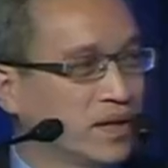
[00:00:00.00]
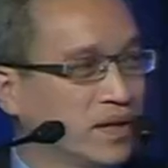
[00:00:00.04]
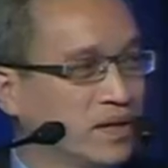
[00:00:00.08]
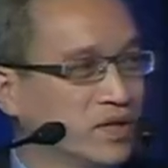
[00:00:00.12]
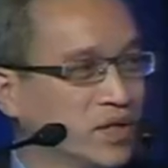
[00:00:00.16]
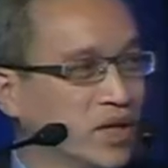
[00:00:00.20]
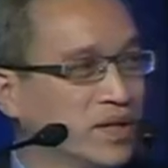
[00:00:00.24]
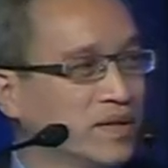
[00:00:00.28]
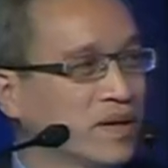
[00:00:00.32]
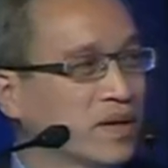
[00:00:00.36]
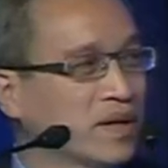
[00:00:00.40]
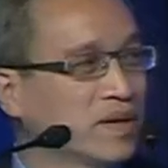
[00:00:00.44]

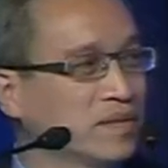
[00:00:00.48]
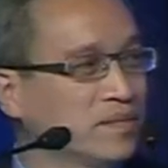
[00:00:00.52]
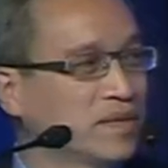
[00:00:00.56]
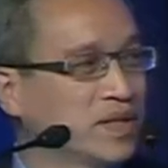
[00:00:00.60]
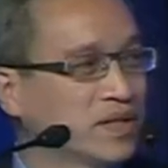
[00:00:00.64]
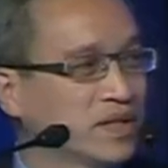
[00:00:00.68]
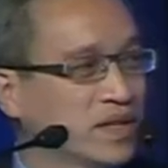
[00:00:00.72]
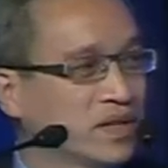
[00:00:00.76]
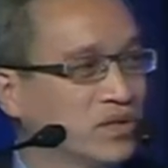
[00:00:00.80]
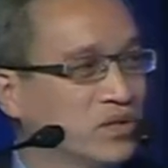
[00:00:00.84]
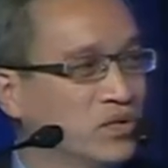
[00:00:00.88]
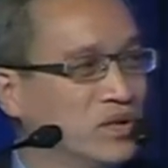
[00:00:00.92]
General,
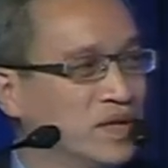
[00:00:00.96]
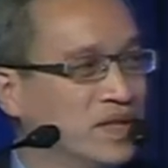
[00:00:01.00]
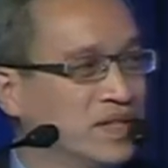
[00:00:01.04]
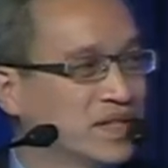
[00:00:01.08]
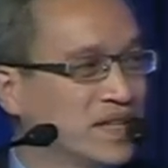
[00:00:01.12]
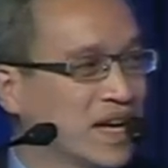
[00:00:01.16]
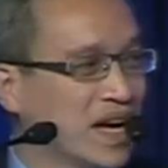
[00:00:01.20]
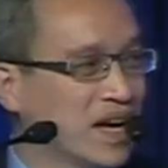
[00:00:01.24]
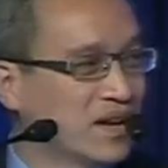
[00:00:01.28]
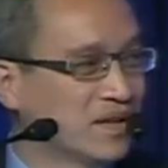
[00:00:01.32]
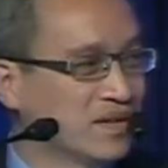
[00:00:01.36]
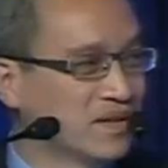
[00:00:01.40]
Mr. Houlin
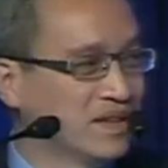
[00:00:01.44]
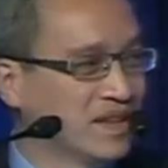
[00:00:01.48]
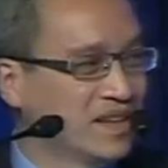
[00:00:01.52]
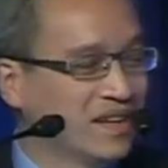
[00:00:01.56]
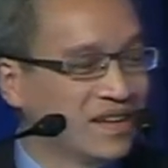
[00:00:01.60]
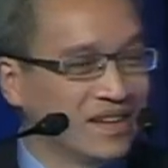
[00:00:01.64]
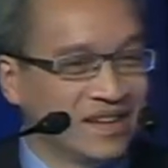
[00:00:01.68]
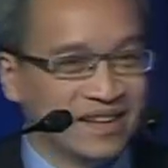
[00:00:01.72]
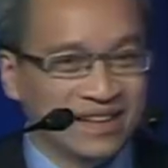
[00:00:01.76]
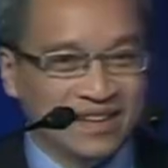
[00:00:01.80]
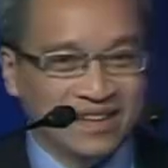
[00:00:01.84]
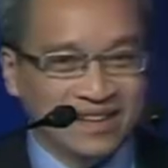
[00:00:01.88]
Zhao,
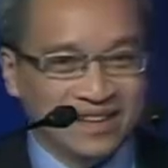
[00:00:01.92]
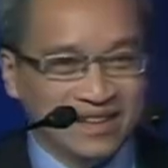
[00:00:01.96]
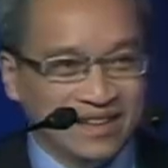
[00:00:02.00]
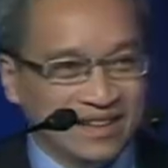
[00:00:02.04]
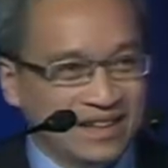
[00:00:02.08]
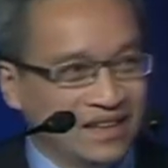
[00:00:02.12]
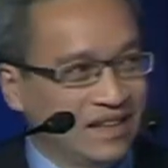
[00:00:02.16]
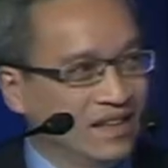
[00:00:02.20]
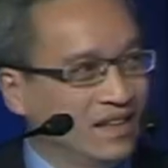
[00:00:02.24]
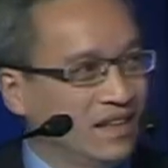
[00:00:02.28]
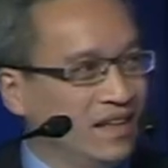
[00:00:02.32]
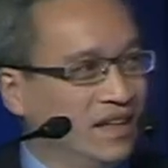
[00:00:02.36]

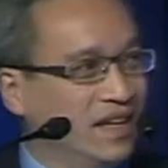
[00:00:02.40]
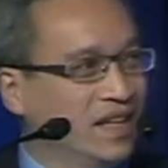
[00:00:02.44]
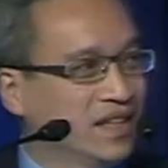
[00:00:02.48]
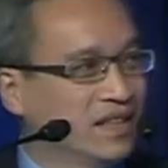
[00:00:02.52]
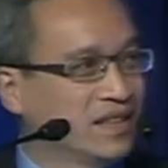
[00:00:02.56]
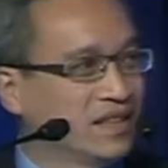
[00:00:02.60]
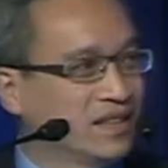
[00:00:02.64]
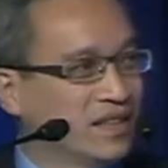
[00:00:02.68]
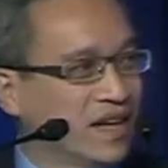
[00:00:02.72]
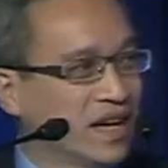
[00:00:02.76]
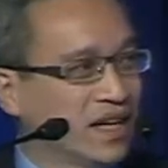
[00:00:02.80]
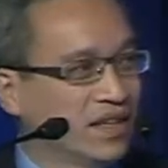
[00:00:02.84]

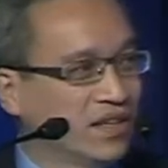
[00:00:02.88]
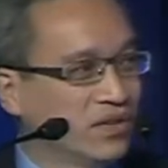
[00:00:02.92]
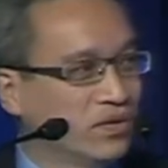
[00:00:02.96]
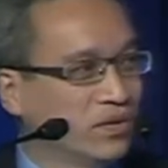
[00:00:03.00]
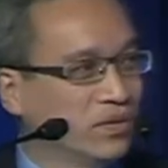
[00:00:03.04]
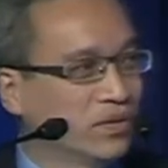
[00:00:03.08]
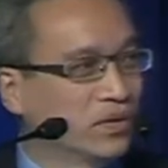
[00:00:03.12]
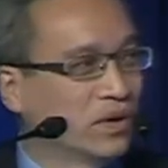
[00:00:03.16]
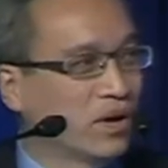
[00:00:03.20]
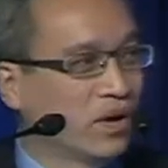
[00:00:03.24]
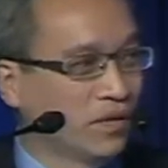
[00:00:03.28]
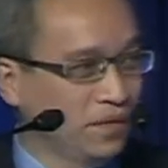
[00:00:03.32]
elected
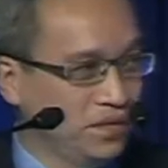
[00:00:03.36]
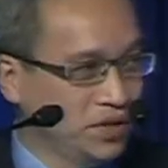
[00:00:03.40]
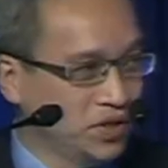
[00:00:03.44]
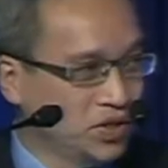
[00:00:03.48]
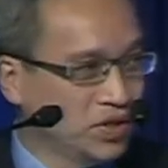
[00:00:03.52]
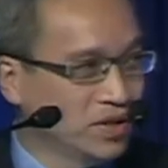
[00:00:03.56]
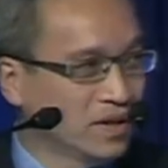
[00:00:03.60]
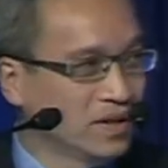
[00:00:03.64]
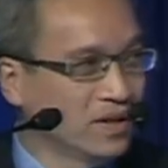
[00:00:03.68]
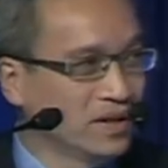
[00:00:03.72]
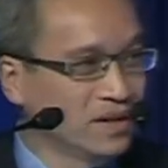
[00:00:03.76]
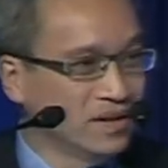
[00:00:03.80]
ITU
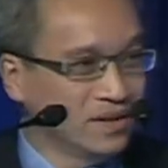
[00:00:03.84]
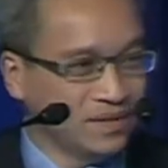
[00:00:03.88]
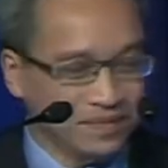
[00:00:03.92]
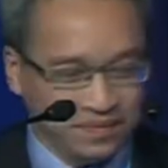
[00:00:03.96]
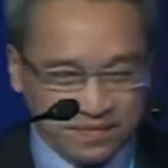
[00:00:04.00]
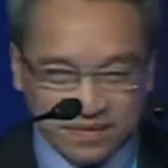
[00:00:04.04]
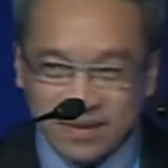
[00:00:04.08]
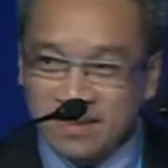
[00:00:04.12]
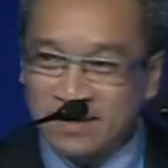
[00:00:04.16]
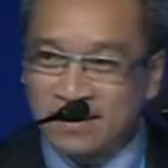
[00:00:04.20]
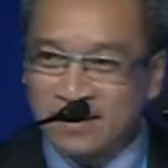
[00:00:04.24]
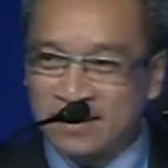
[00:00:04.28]
official,
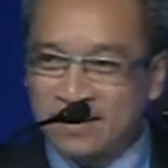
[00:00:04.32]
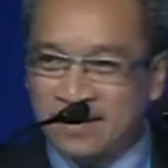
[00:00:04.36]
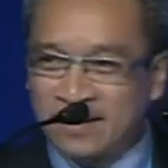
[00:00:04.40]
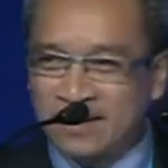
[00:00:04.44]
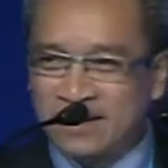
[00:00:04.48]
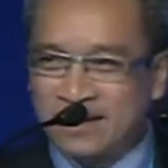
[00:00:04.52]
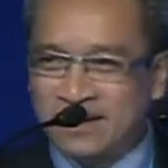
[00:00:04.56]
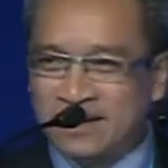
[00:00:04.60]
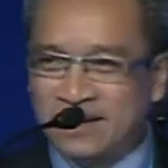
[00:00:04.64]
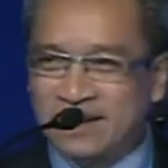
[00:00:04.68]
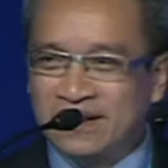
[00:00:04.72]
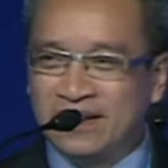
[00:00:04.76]

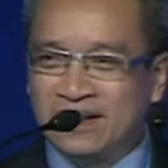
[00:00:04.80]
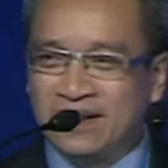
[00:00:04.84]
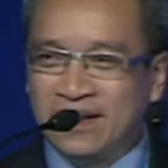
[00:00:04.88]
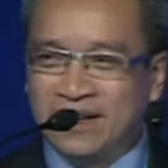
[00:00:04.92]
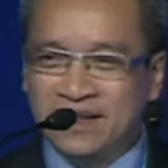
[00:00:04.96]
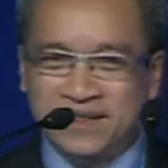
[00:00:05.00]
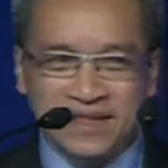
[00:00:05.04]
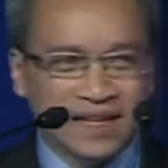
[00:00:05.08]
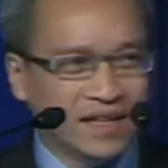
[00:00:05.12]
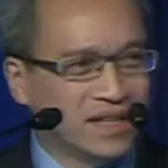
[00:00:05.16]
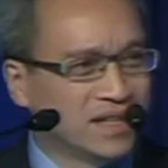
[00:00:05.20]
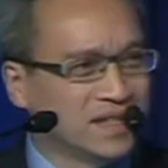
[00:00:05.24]
uh,
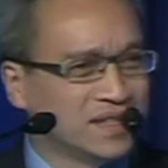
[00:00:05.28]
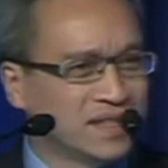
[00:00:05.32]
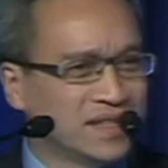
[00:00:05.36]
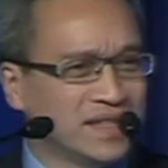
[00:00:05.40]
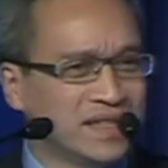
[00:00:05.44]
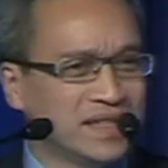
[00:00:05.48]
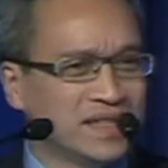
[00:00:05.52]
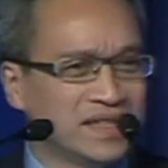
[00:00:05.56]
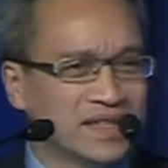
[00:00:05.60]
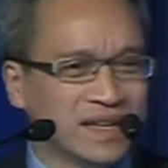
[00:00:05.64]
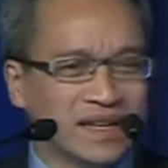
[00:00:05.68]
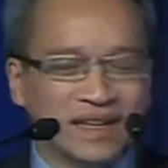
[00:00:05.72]

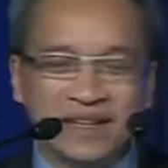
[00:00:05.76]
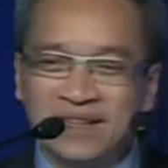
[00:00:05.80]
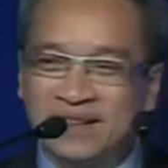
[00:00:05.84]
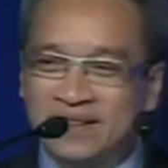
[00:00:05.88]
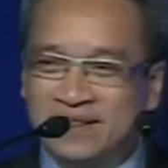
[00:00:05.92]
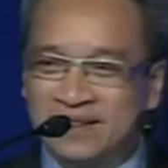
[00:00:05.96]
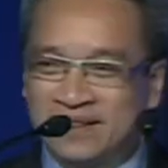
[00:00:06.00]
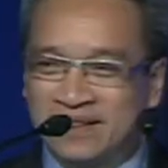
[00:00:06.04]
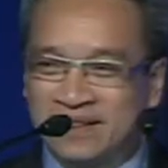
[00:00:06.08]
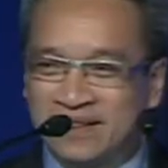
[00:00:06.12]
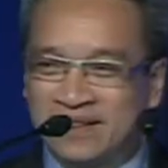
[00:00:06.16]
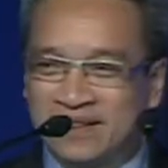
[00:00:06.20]
excellencies,
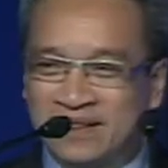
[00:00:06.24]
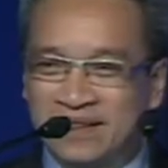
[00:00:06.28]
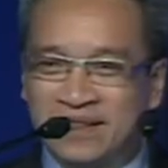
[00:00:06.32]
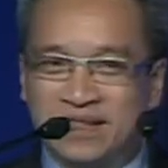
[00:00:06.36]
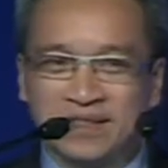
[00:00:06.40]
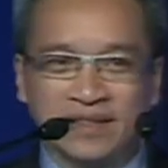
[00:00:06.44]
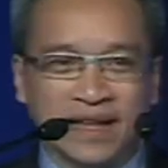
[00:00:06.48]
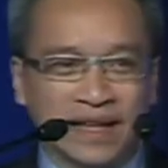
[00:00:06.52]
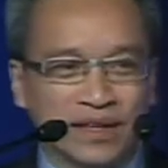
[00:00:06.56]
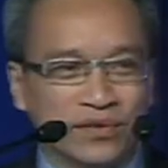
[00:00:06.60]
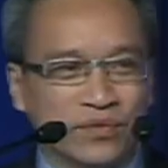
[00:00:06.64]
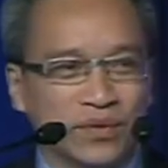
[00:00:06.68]

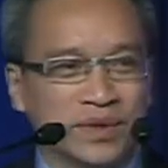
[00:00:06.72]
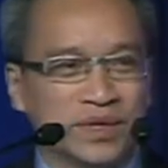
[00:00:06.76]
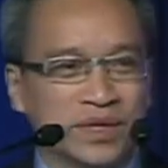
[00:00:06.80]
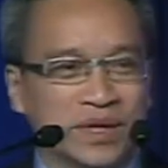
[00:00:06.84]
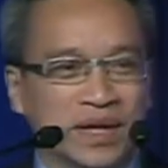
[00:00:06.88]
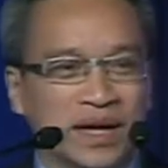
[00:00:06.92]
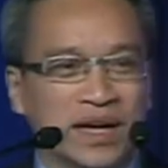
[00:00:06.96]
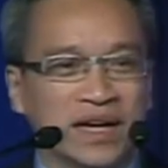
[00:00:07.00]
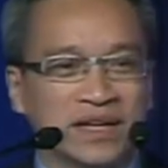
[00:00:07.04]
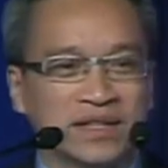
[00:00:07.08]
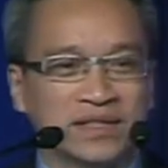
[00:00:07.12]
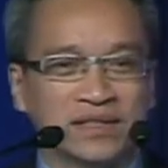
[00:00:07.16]
distinguished
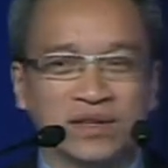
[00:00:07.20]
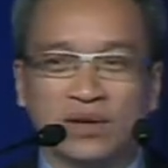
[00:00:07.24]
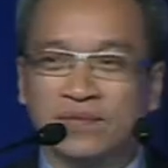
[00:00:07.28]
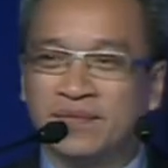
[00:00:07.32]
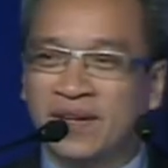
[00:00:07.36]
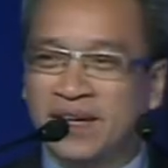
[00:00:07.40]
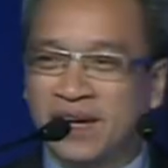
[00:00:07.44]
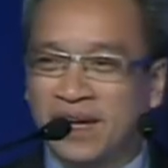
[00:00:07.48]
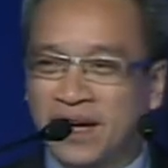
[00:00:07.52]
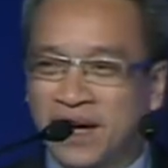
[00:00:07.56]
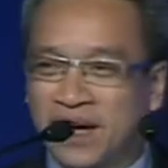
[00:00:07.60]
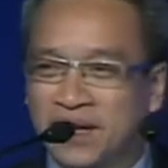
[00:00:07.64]
heads of
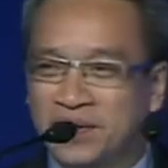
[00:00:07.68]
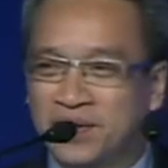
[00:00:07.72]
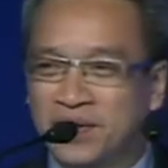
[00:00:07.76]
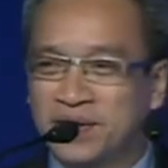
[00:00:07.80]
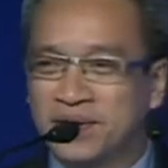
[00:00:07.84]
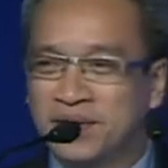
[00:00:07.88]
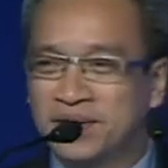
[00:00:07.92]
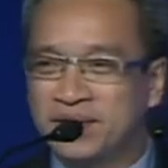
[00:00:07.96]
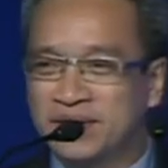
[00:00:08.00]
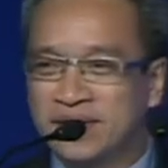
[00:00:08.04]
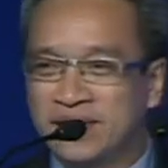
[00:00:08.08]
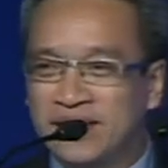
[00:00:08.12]

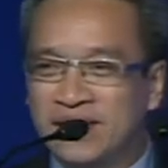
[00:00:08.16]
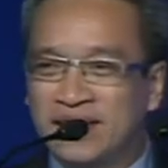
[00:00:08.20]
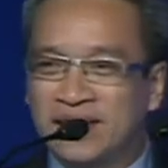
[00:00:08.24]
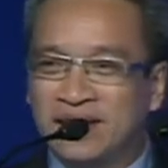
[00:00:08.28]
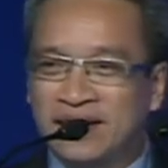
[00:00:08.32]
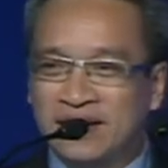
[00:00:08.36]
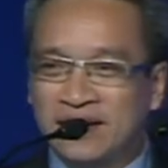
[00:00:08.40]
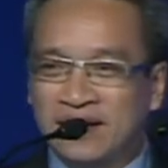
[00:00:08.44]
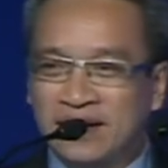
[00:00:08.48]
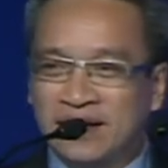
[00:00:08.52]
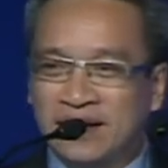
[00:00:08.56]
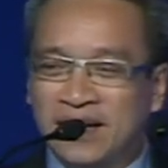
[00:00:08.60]
delegations,
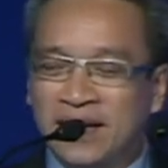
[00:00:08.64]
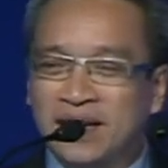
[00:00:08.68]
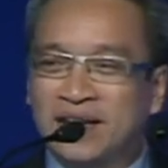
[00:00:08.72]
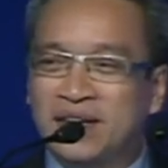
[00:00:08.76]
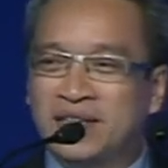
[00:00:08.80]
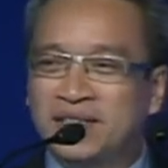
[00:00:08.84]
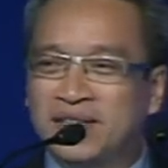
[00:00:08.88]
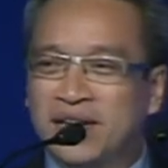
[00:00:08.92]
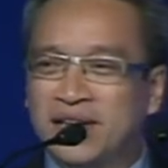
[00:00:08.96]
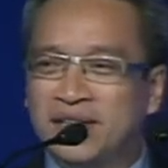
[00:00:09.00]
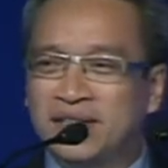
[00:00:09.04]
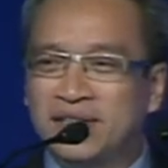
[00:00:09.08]

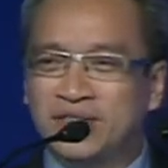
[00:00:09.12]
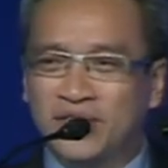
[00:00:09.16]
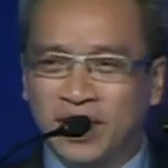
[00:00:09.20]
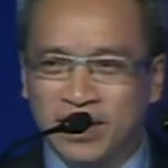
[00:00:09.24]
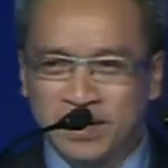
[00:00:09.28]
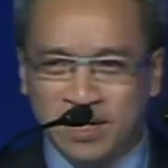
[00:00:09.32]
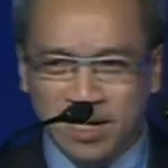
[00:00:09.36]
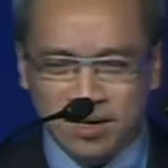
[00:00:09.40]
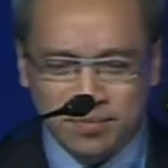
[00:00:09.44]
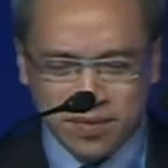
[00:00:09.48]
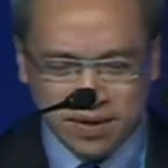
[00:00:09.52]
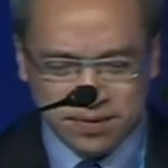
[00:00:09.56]
ladies and
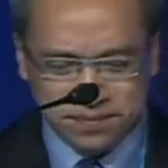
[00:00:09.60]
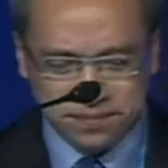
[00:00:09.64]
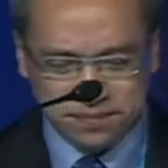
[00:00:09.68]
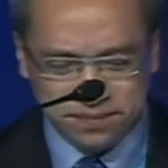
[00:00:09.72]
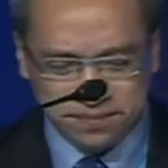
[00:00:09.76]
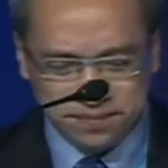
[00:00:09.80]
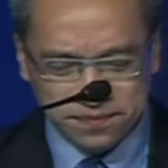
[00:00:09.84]
gentlemen.